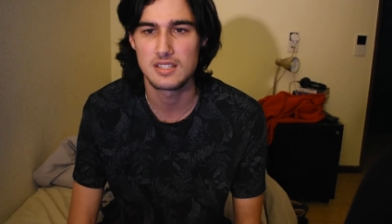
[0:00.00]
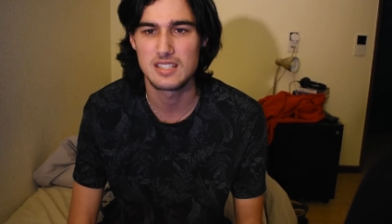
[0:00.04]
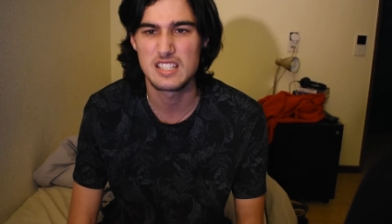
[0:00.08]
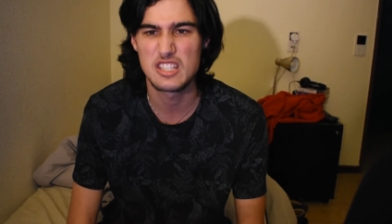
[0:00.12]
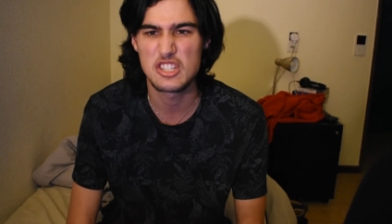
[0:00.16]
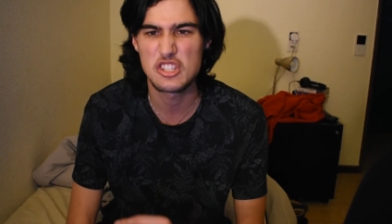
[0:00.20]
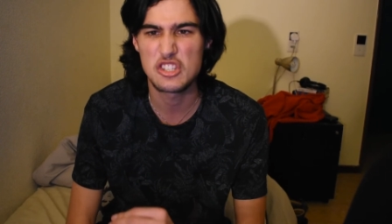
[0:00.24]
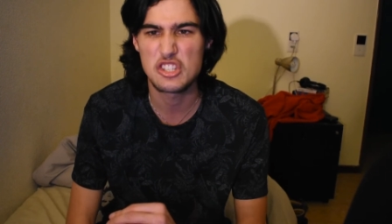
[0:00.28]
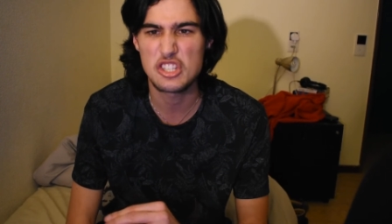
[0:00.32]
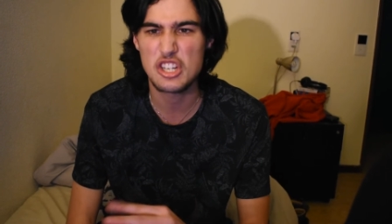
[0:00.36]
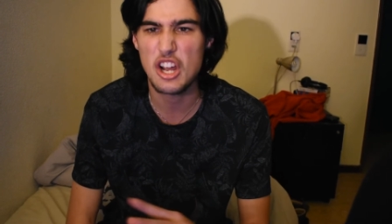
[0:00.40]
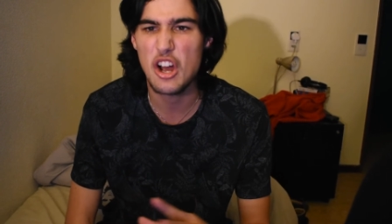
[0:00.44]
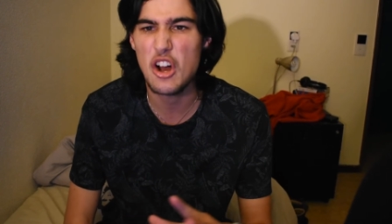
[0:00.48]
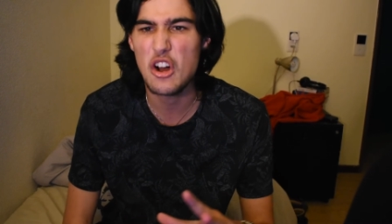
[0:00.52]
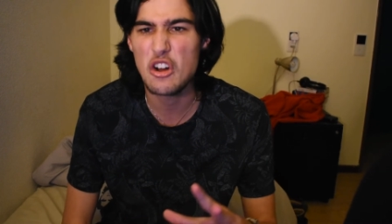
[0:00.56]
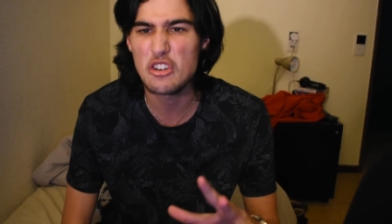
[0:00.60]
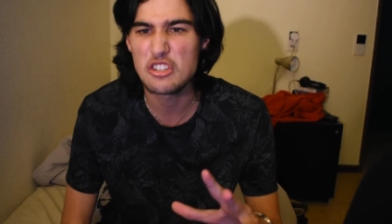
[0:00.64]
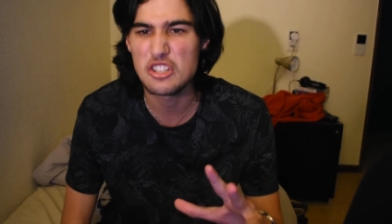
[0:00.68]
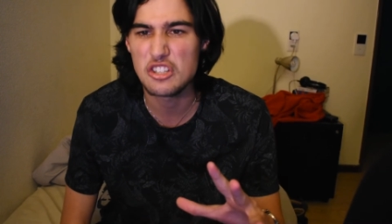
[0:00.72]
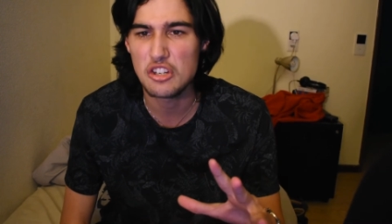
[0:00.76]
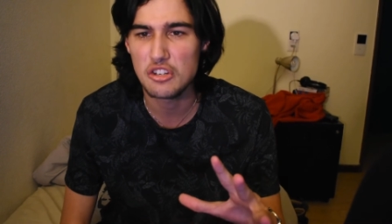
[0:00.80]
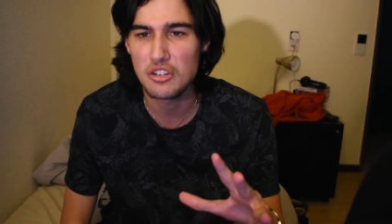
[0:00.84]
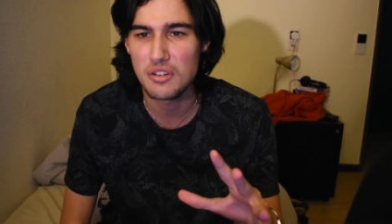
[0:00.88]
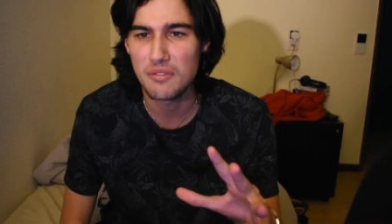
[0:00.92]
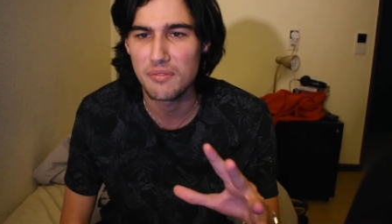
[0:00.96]

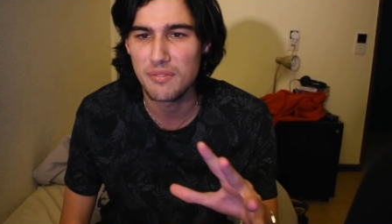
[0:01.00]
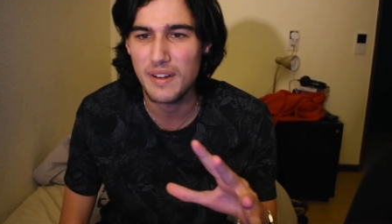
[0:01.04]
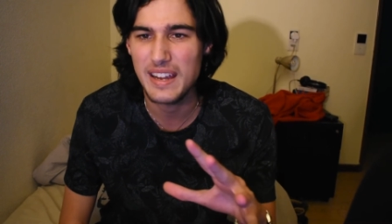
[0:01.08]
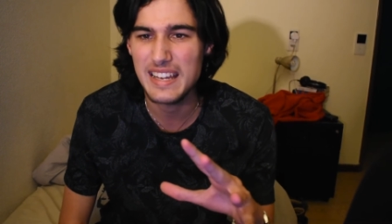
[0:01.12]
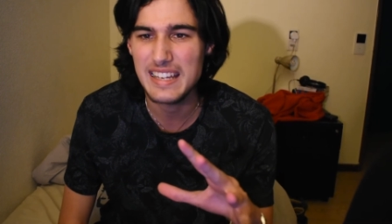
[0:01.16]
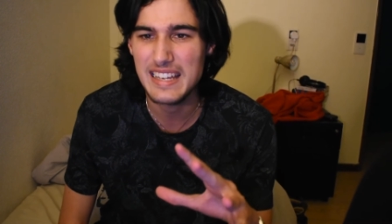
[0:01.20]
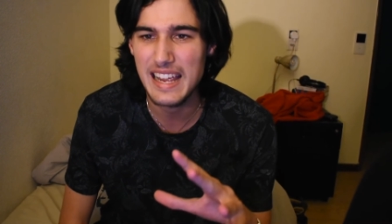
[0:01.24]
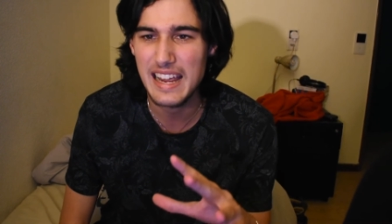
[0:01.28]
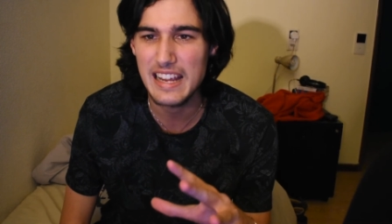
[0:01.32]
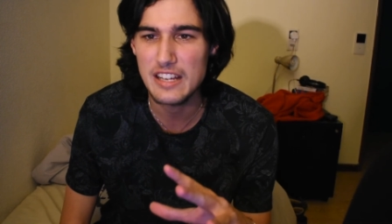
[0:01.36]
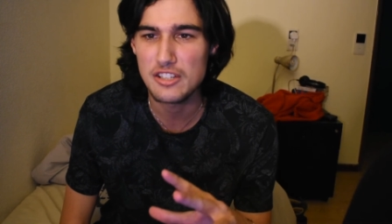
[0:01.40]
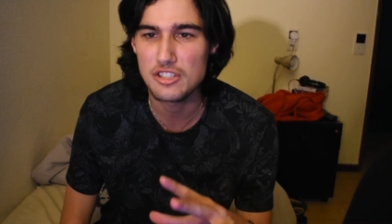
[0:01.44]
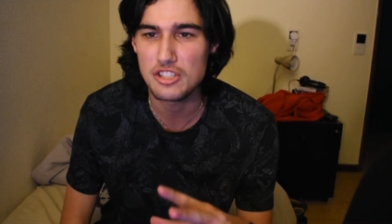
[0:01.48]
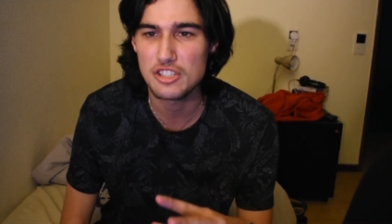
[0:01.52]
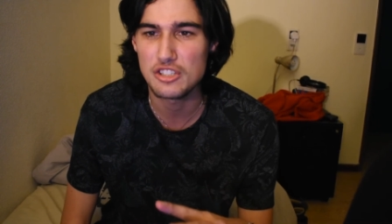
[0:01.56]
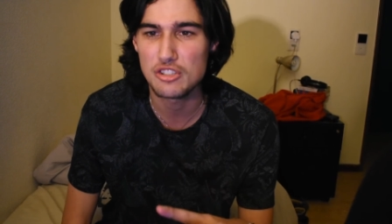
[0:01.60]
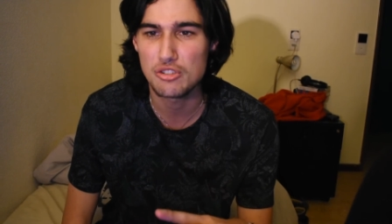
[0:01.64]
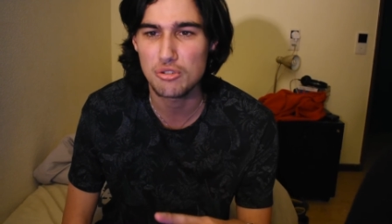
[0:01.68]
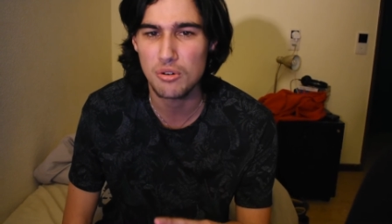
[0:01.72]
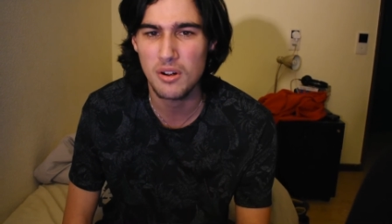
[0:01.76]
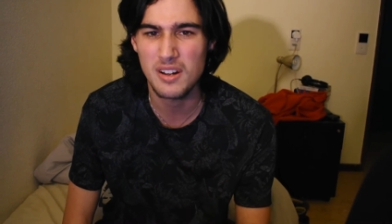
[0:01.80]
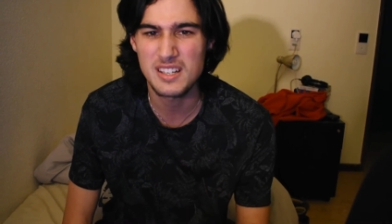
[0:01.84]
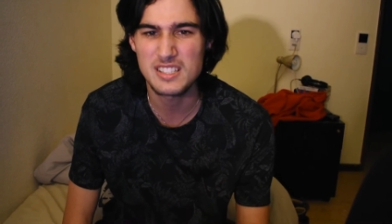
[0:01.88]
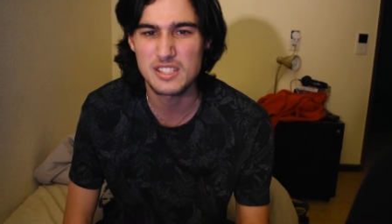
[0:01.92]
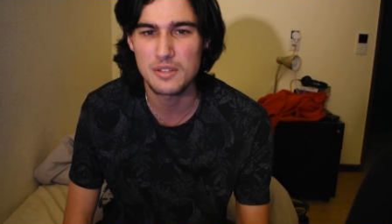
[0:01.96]
discarded on a vacation,
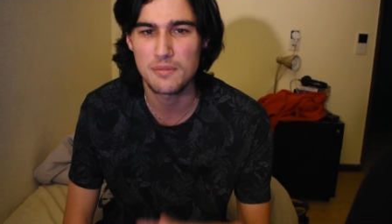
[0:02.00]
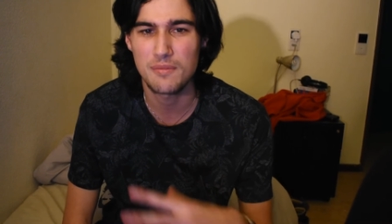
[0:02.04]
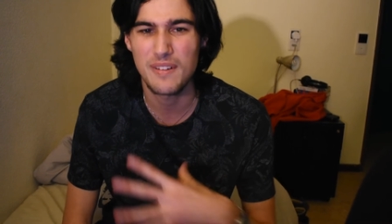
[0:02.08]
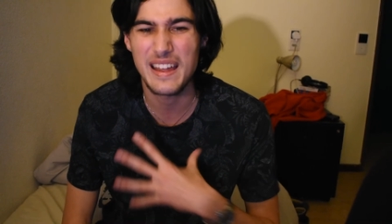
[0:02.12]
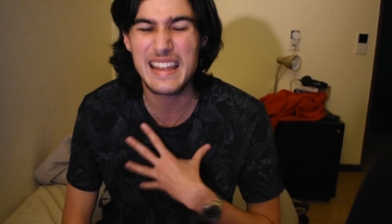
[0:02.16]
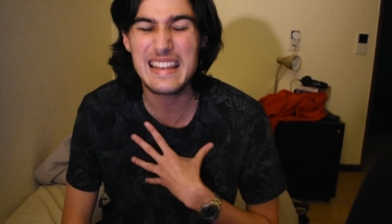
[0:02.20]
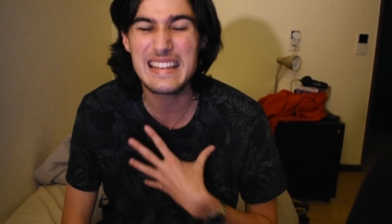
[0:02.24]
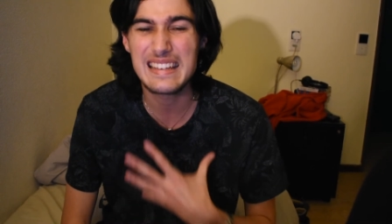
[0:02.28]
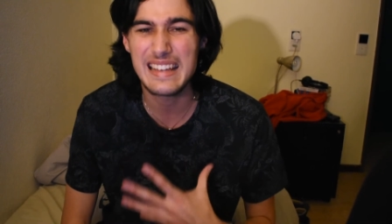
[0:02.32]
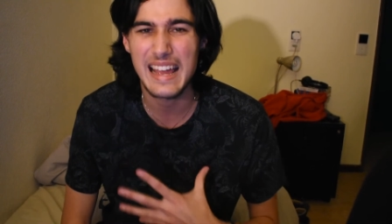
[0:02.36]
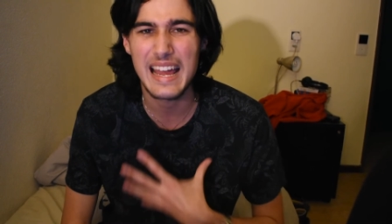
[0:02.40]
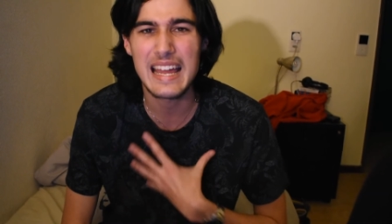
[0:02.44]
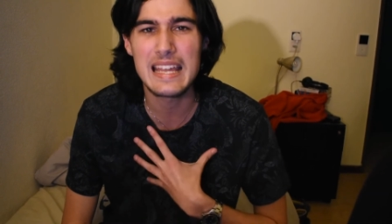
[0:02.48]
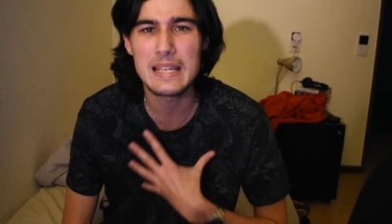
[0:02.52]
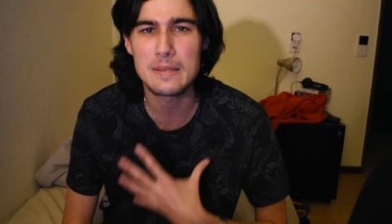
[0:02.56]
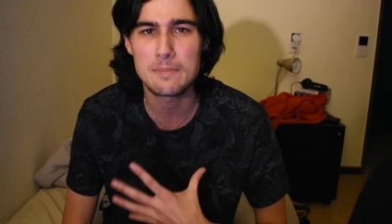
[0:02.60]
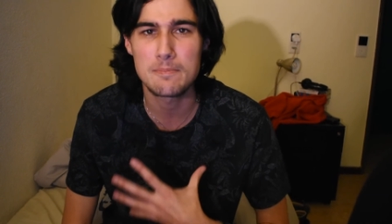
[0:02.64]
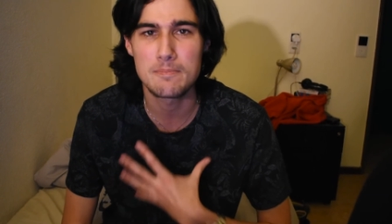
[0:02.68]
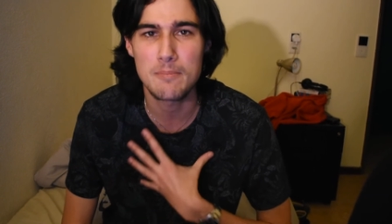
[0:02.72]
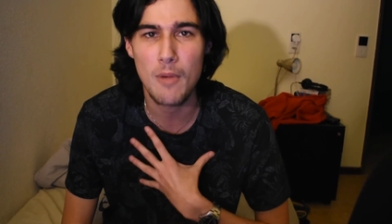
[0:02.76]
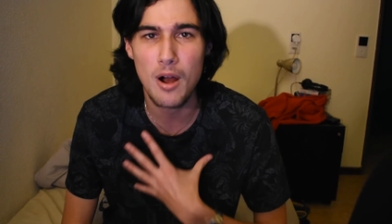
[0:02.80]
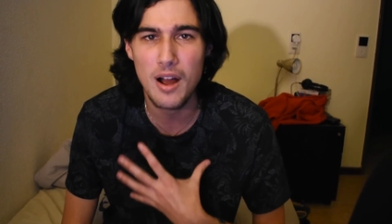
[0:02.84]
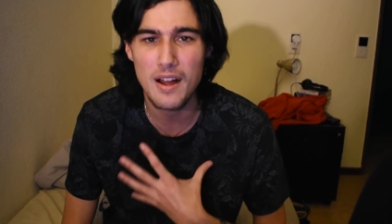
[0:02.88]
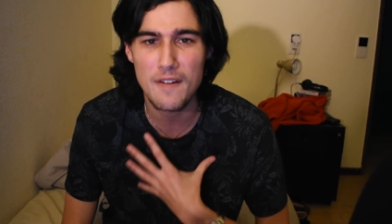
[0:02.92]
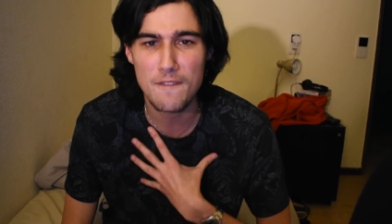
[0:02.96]
trying to
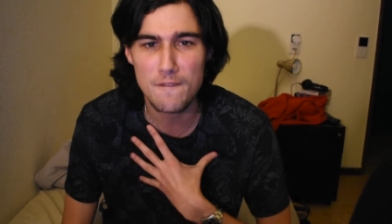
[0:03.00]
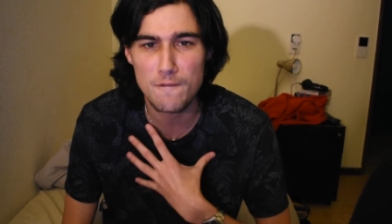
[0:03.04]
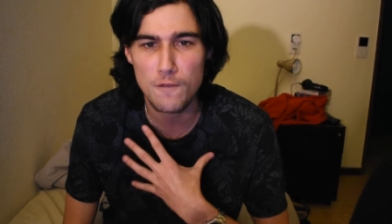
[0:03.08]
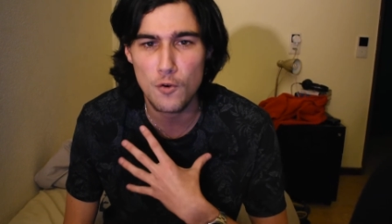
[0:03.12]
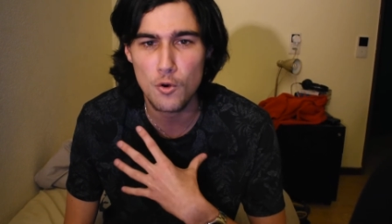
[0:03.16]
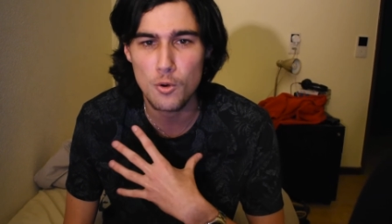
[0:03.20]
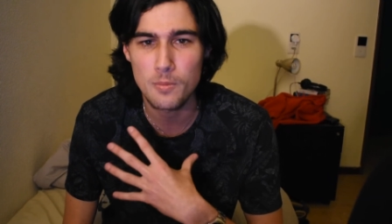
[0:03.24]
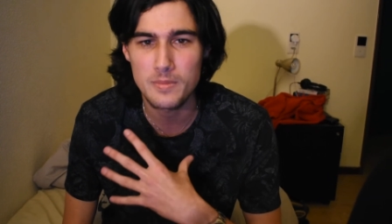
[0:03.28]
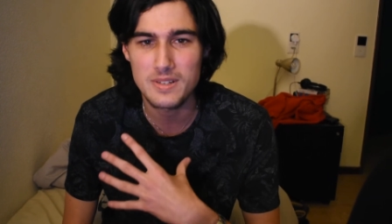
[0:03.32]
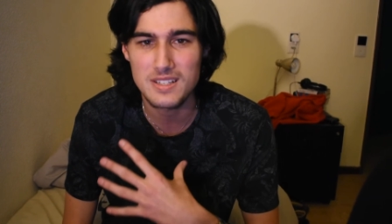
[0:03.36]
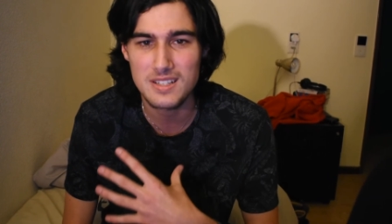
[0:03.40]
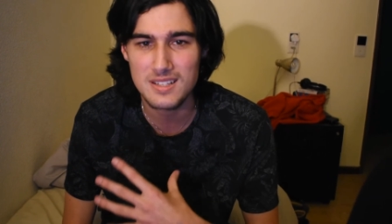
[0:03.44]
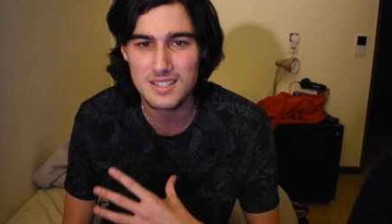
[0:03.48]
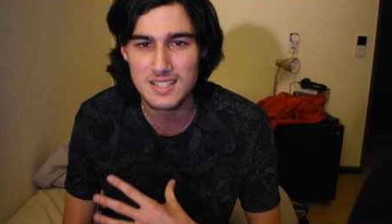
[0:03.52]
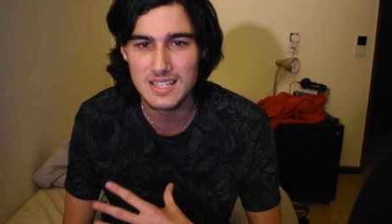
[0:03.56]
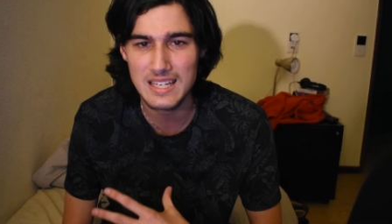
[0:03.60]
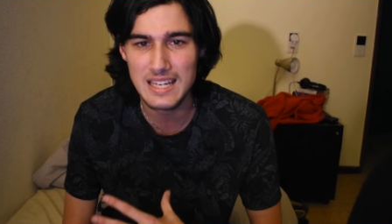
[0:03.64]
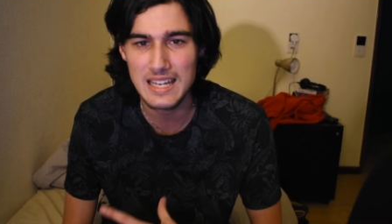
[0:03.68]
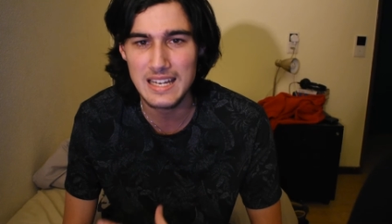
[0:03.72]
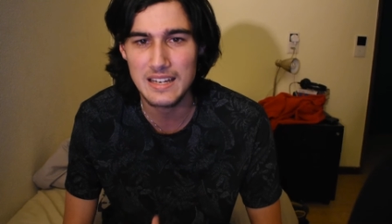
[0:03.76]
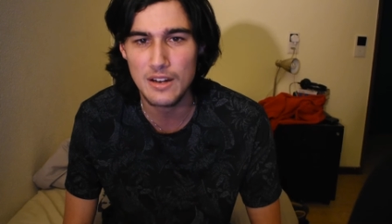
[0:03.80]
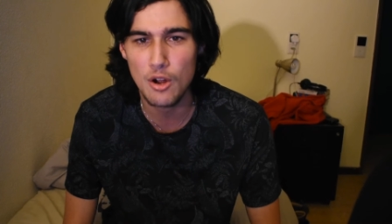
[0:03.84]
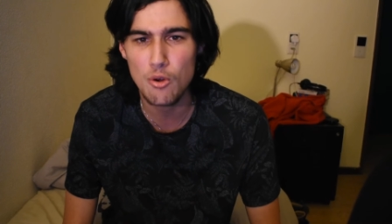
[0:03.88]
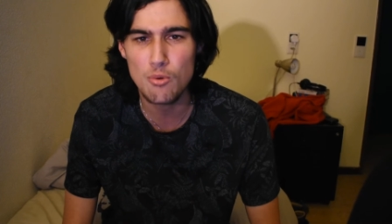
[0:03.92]
vacate my former skin,